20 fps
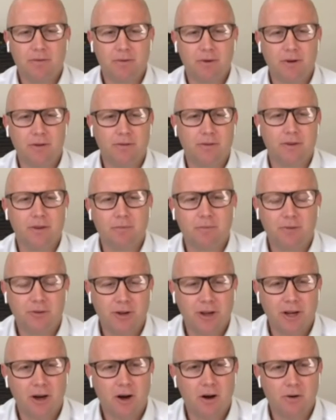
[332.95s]
They've got some
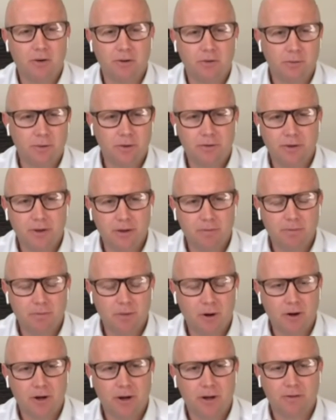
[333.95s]
shareholders with deep
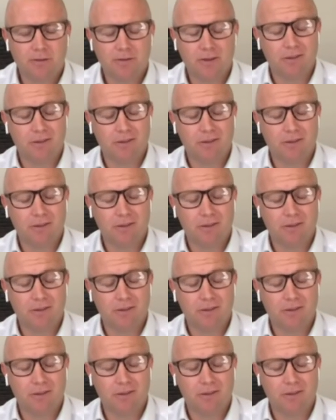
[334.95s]
pockets.